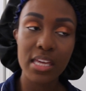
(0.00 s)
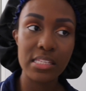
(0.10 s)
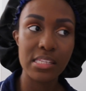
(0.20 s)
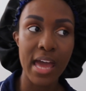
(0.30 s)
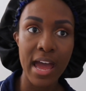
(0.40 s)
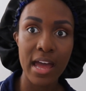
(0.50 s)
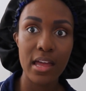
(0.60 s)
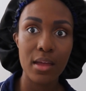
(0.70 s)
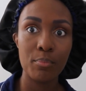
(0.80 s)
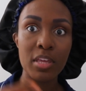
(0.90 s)
it's at
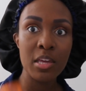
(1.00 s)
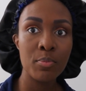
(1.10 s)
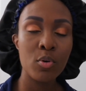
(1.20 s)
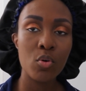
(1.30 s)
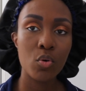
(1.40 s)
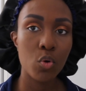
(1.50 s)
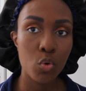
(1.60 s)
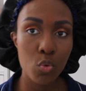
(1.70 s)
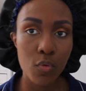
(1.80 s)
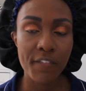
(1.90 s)
people
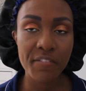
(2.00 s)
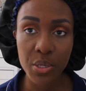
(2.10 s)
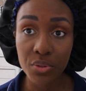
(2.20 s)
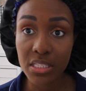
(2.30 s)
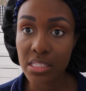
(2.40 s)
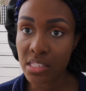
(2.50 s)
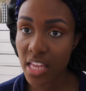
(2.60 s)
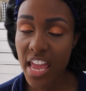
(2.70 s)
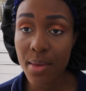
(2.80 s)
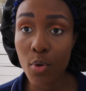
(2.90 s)
who feel the
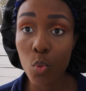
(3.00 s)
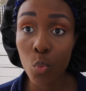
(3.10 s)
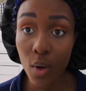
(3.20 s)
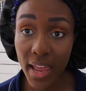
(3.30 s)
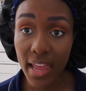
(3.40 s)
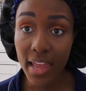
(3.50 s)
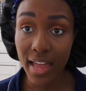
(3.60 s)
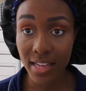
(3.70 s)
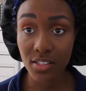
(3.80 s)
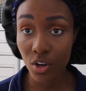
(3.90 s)
same way as